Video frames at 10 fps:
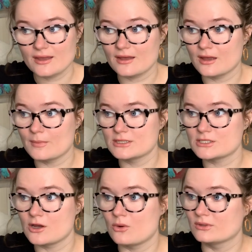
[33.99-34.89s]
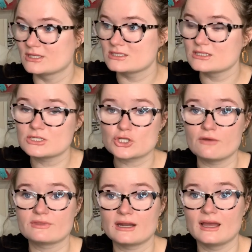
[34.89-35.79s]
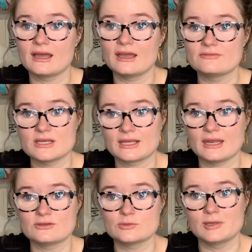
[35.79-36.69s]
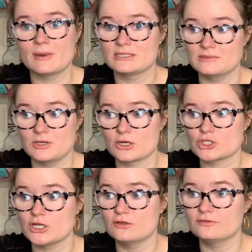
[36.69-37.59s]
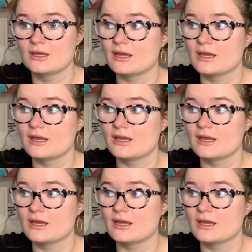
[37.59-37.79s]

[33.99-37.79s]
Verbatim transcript: Um, and so this is the shelf that I have dedicated to be my T B R shelf.